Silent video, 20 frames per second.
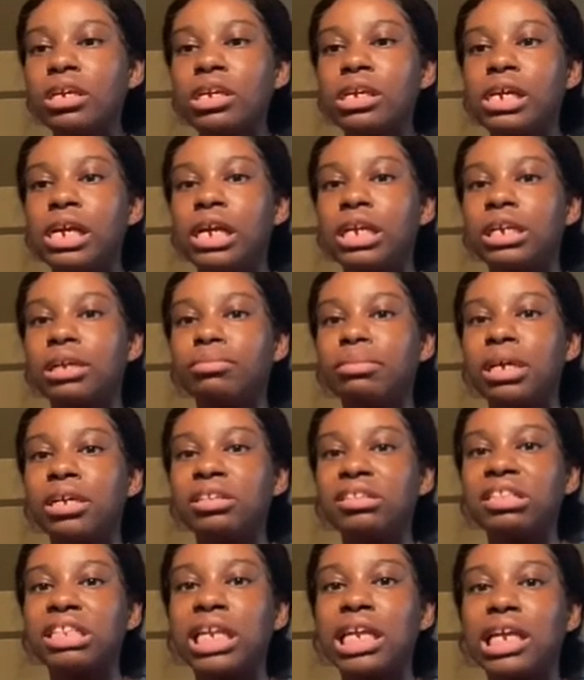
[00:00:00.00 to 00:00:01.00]
and I'm not
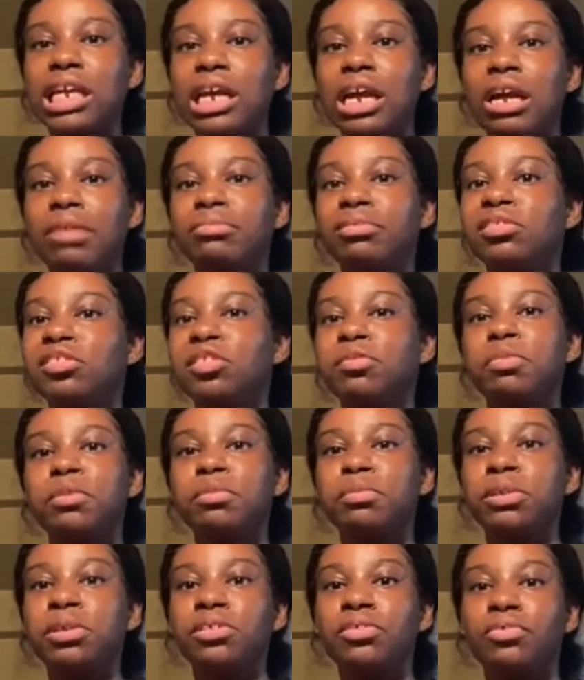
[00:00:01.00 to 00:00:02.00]
saying I'm super
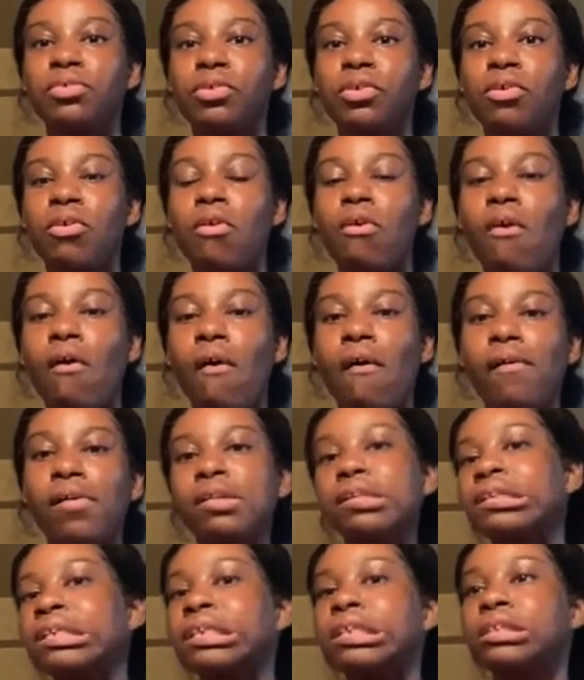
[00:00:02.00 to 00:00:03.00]
beautiful,
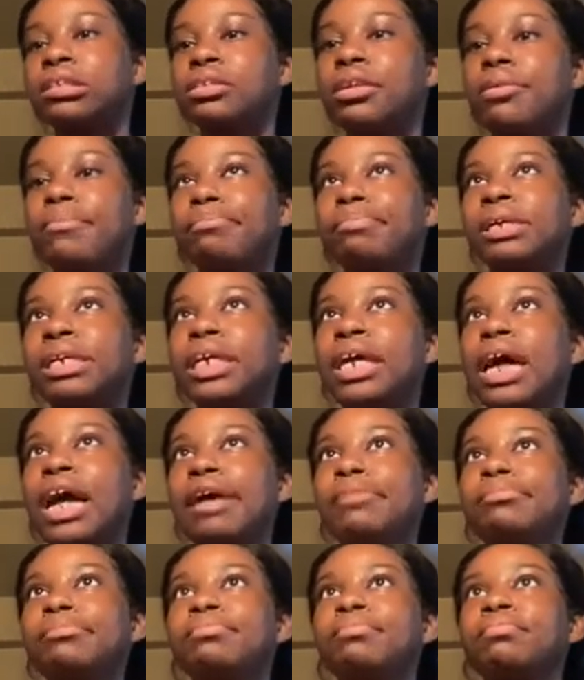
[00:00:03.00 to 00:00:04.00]
but
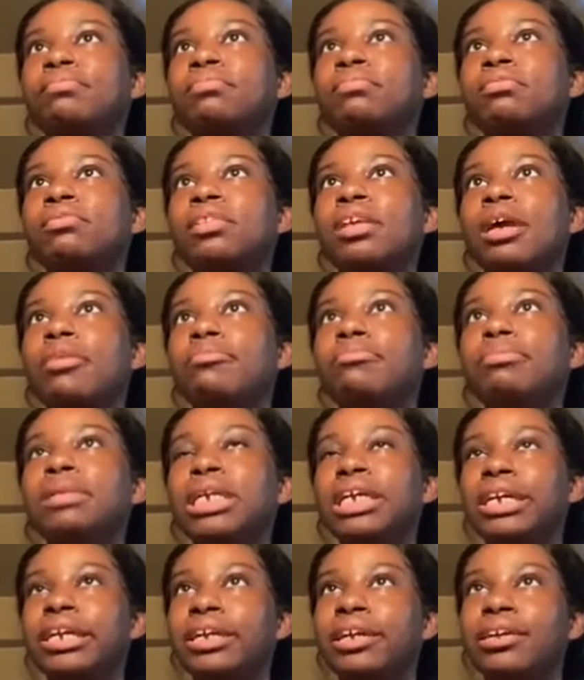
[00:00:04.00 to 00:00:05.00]
I'm
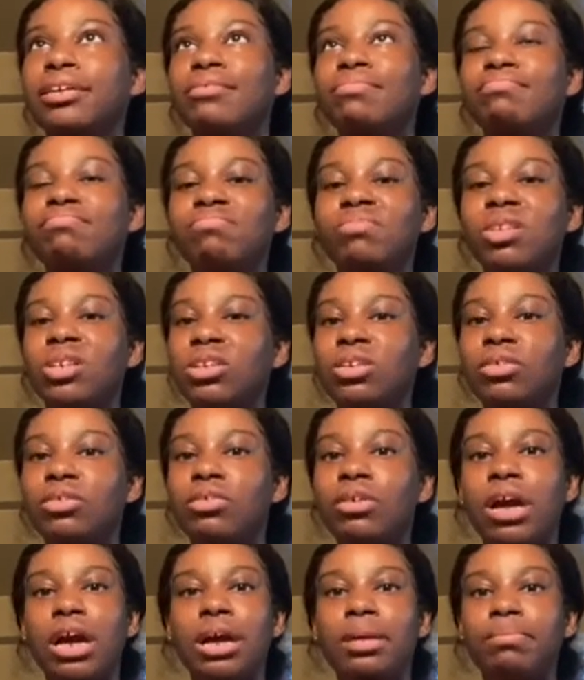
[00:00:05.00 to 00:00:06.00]
me, you know.
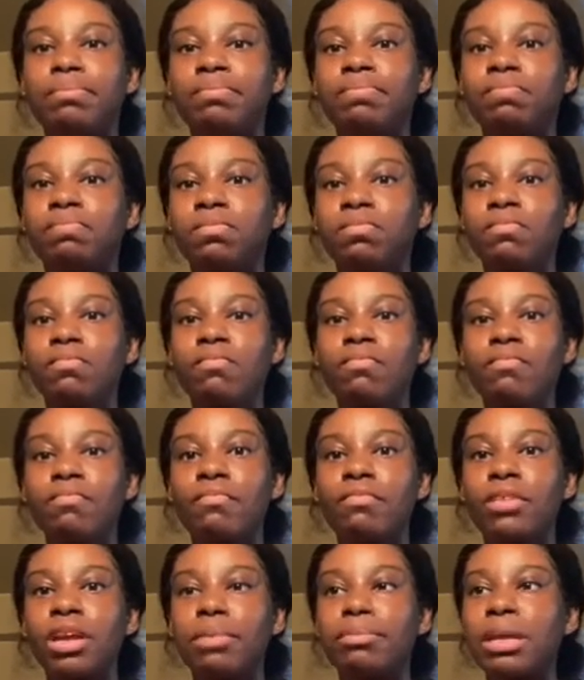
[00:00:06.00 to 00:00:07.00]
I'm
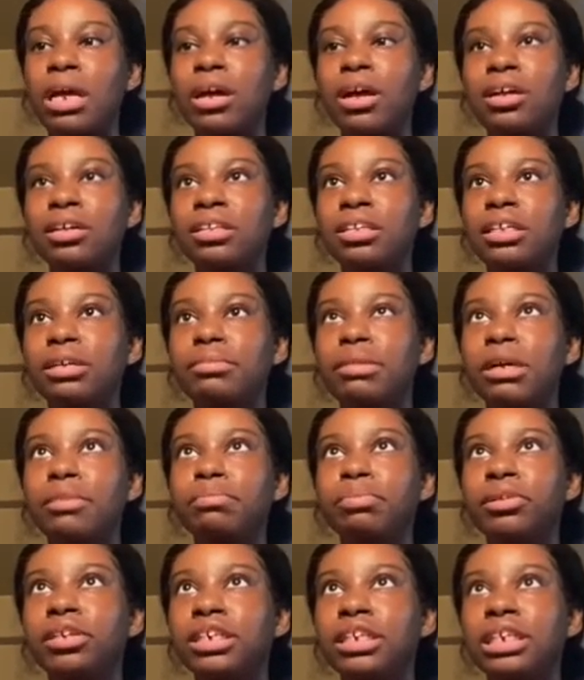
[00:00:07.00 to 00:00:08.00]
not ugly, I'm not
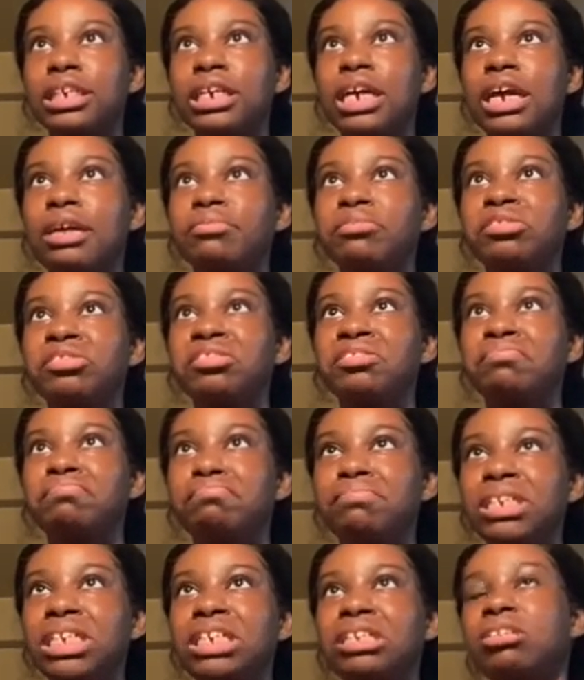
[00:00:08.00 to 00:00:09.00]
pretty, I'm just
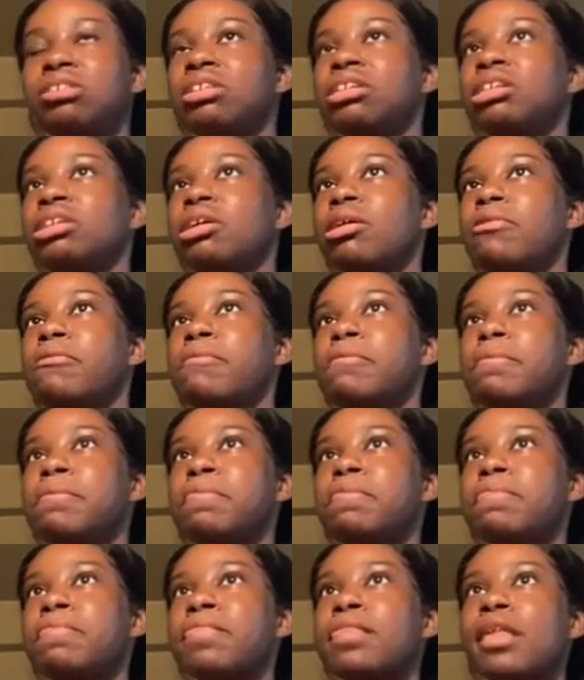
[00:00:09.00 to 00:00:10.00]
me, you know.
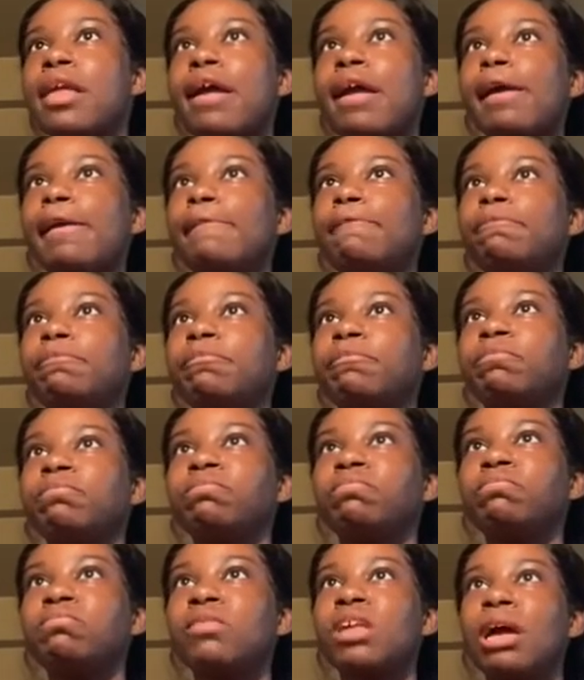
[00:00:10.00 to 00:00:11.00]

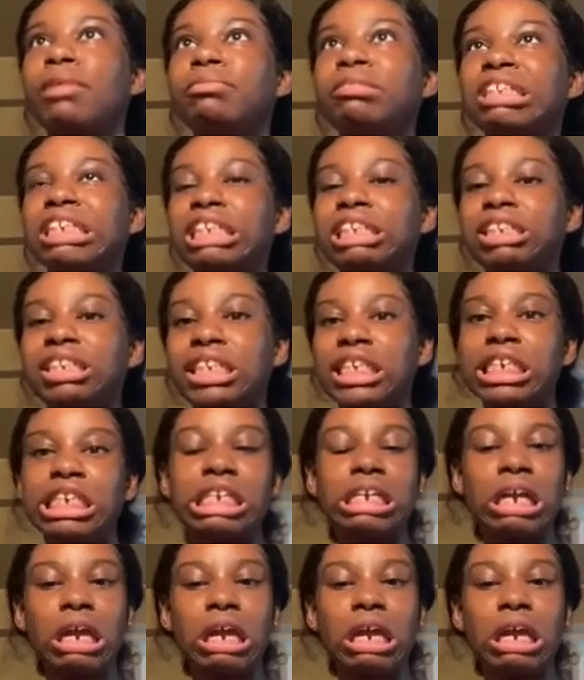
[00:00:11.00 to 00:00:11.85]
I'm decent,